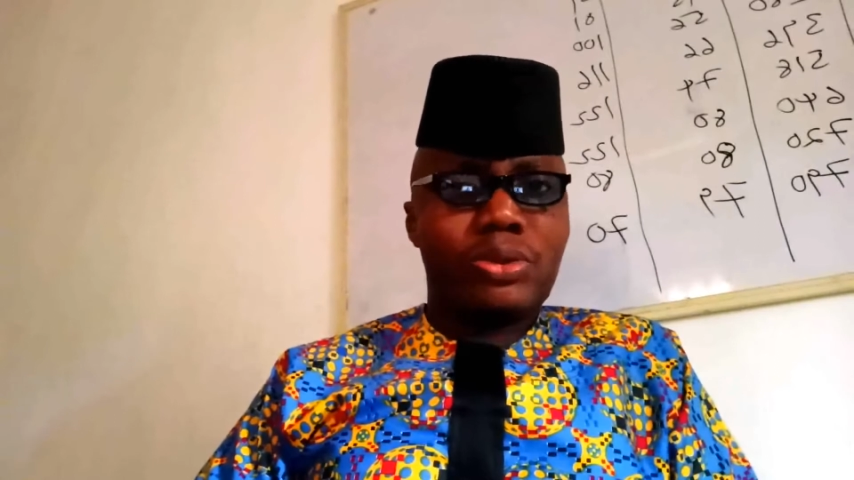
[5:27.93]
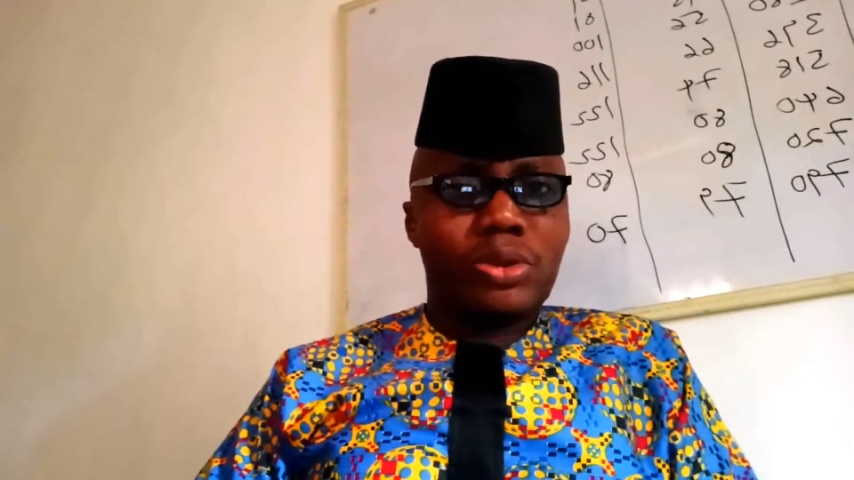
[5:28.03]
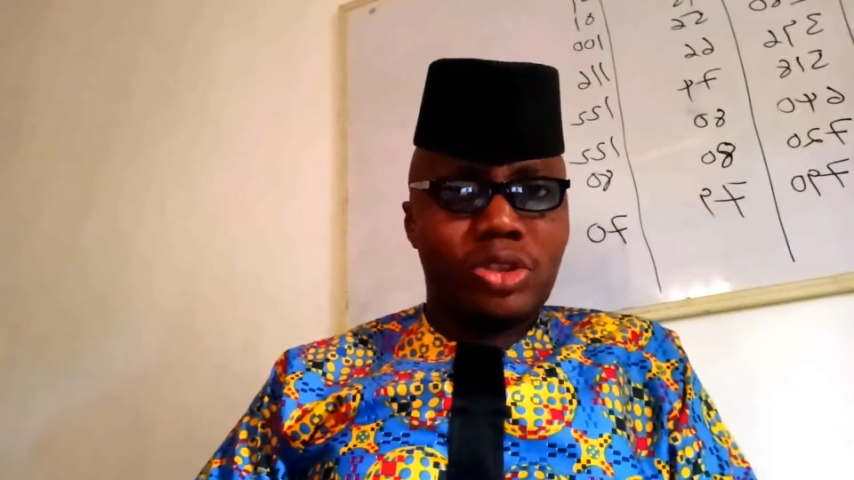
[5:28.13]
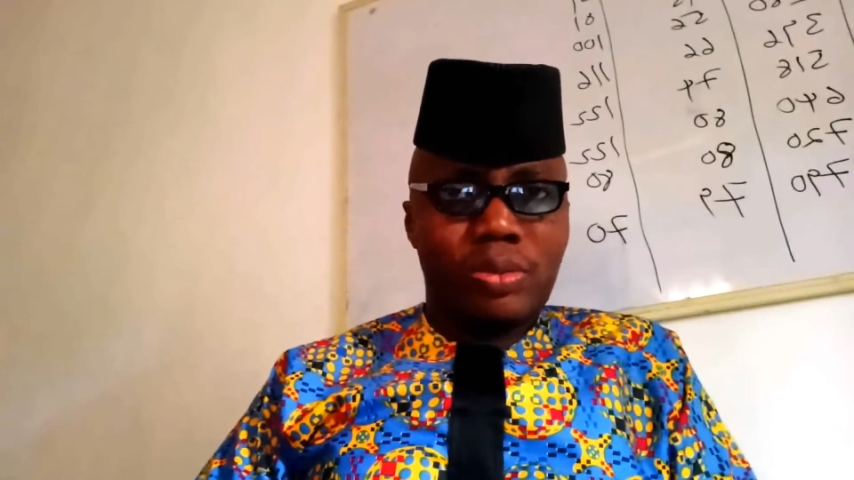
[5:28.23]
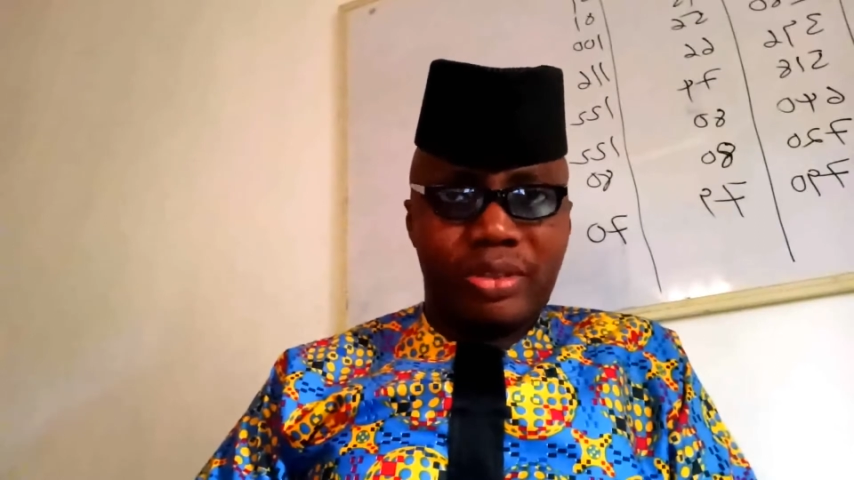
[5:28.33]

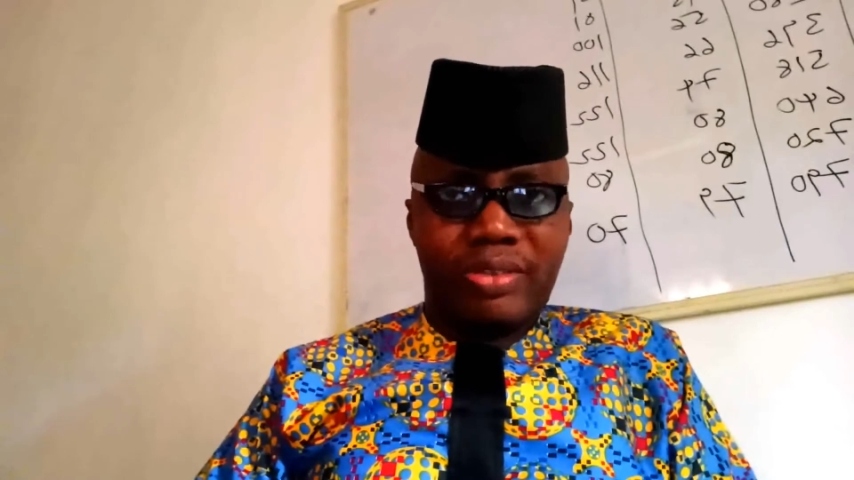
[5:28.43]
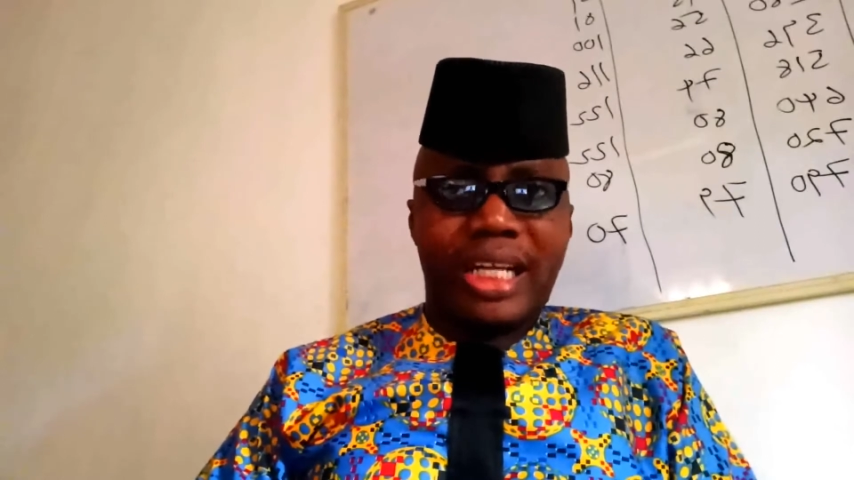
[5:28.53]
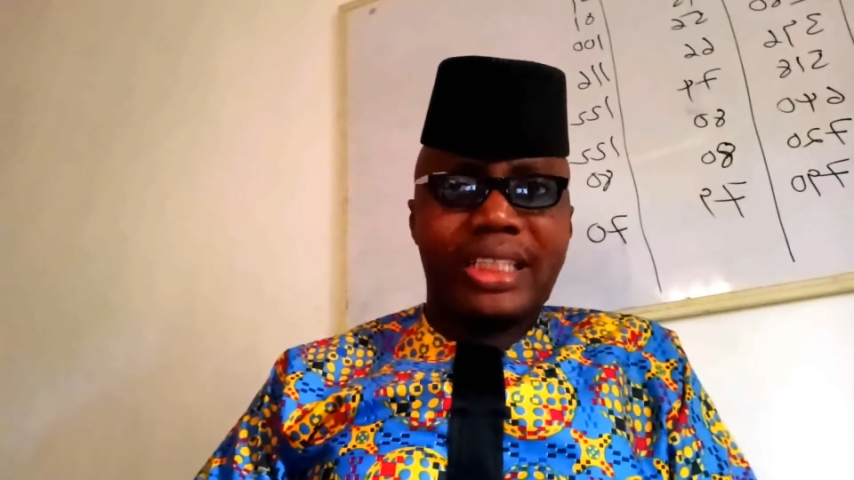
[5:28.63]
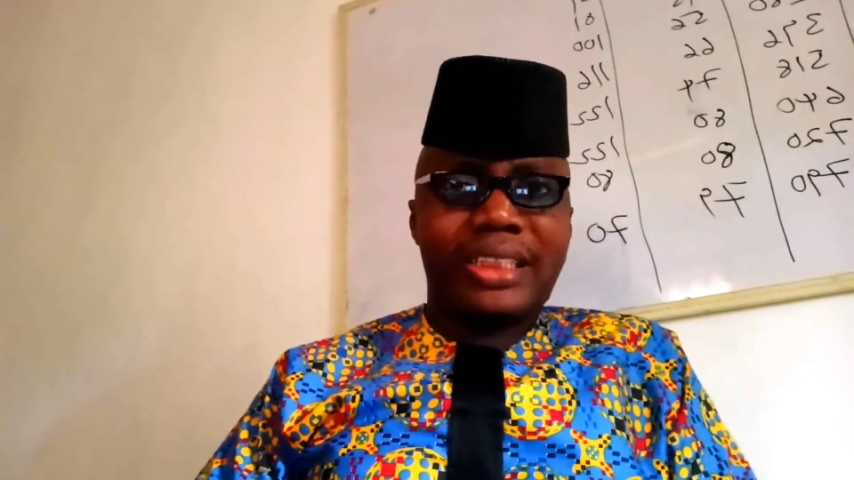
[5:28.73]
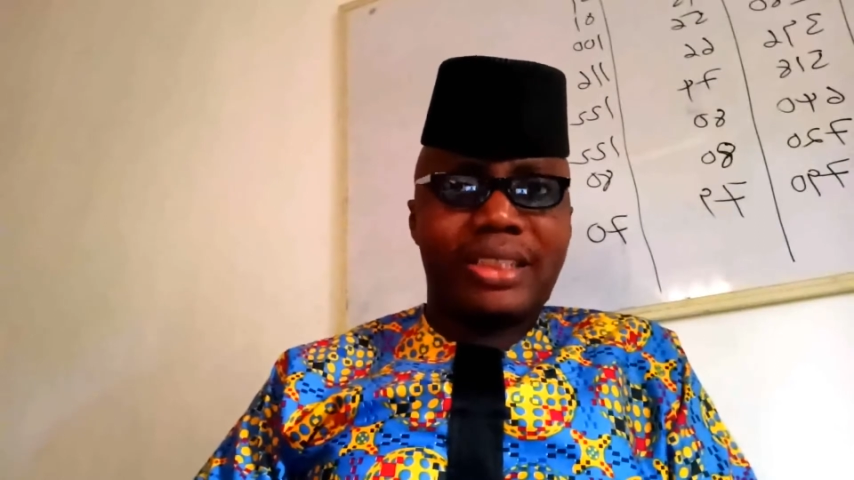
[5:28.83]

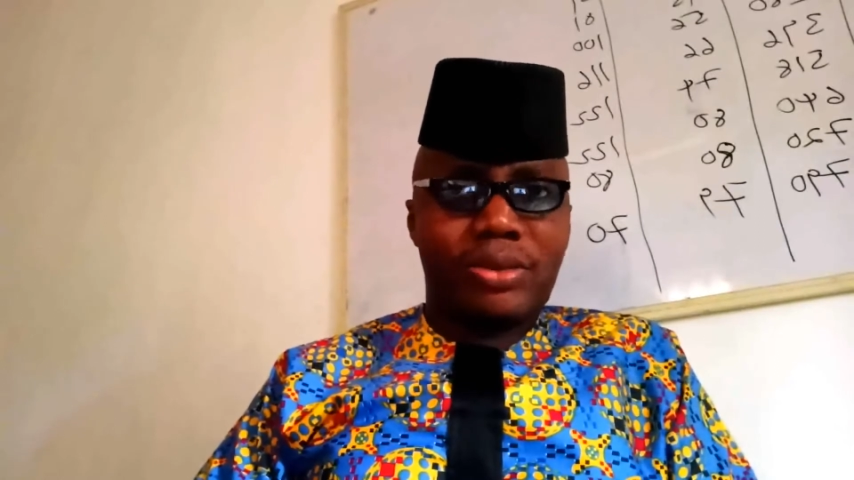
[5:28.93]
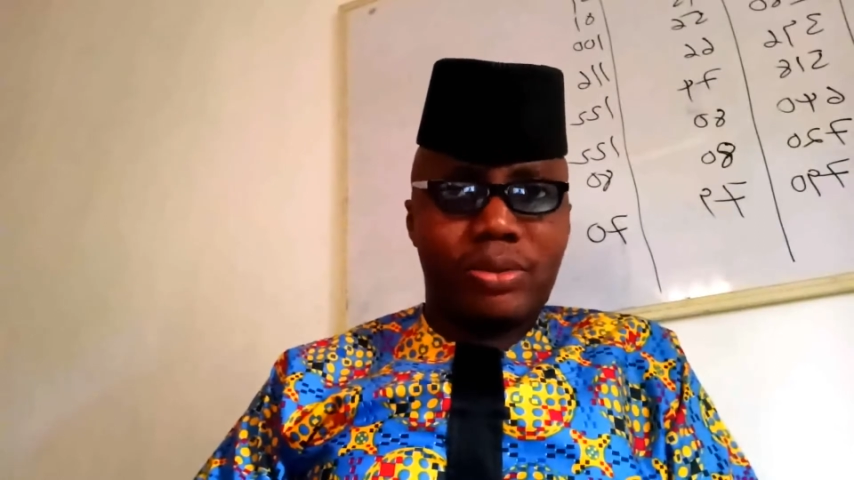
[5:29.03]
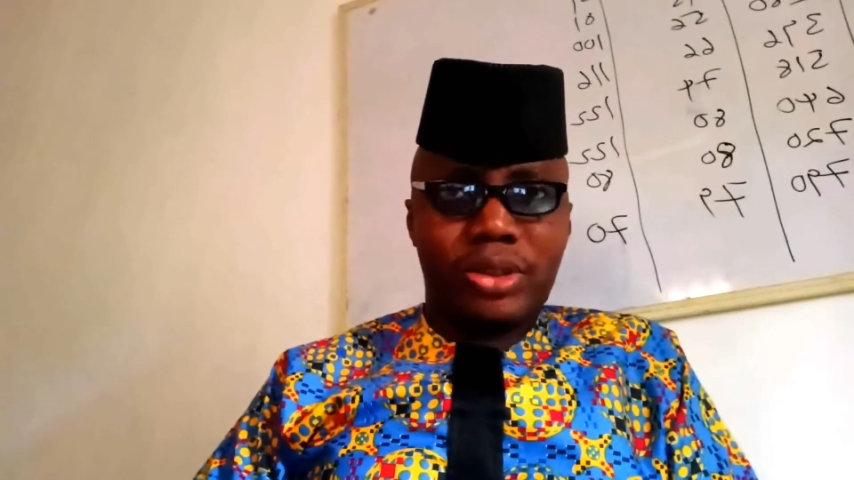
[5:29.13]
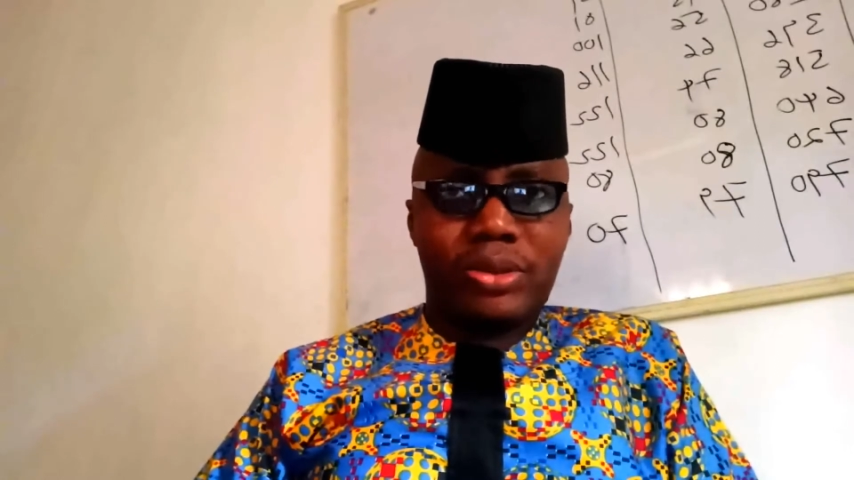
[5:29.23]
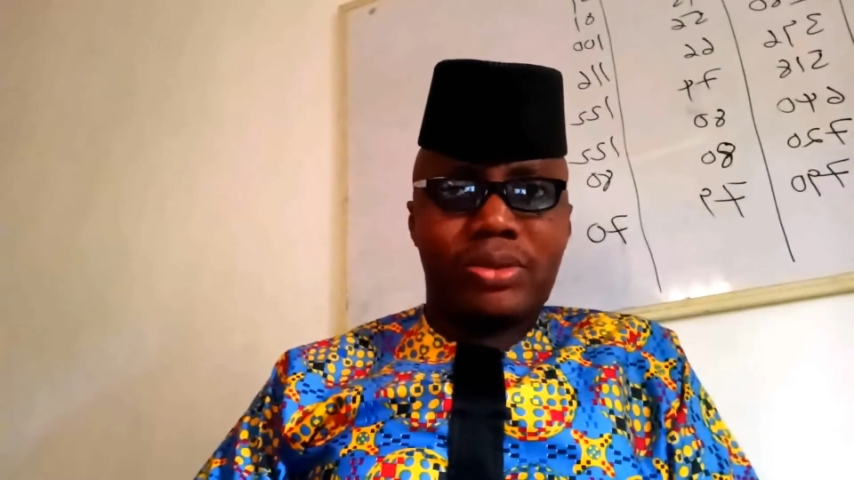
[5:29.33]
summarize the
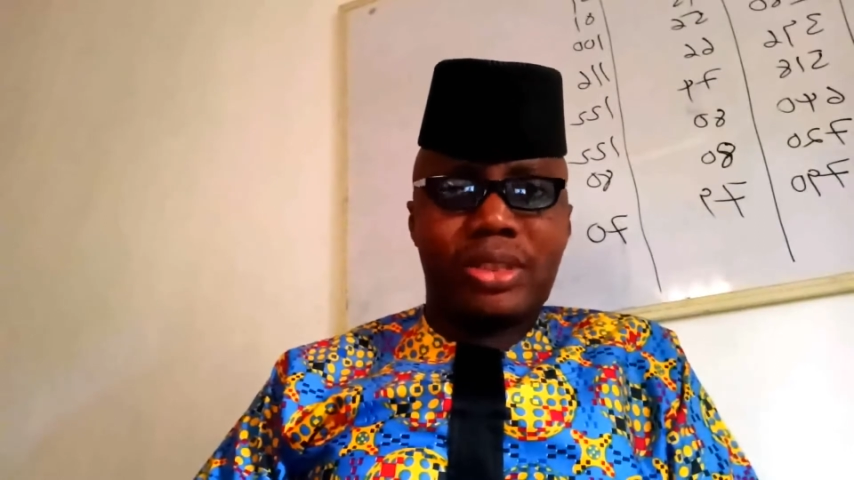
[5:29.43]
question.